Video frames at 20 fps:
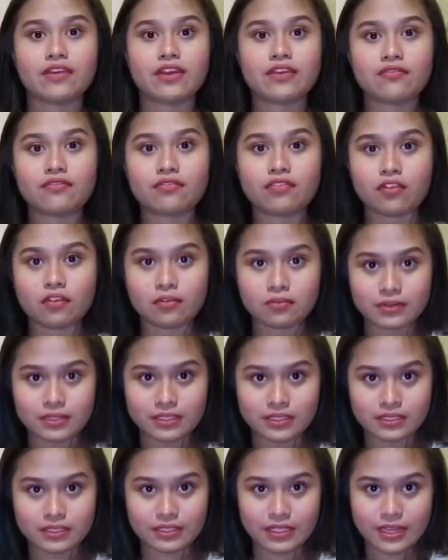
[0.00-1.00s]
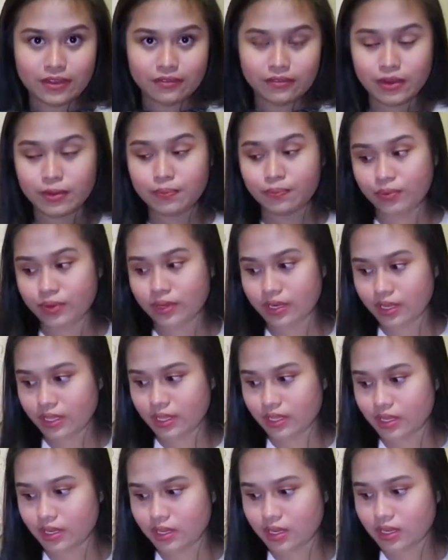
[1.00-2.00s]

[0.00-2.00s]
very formal and very pretty.